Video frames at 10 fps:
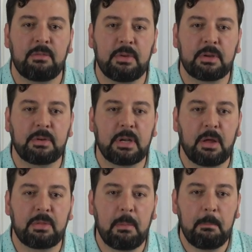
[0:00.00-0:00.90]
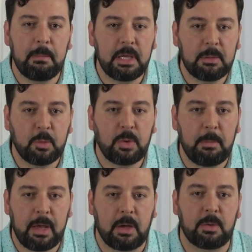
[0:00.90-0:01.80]
figure out the minimum
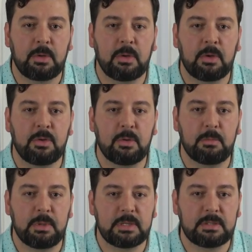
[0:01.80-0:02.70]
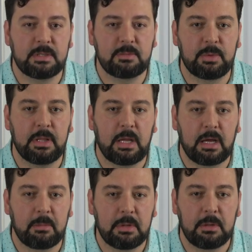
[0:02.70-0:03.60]
amount your business
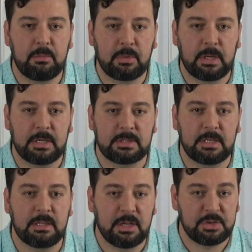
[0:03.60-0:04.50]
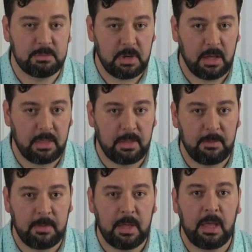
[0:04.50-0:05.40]
reliably brings in each month,
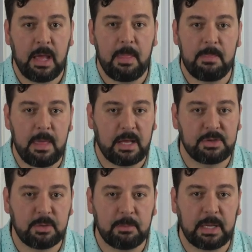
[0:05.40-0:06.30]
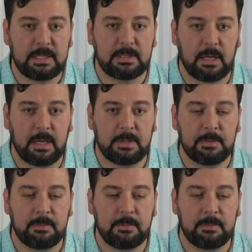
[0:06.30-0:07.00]
and that's your baseline.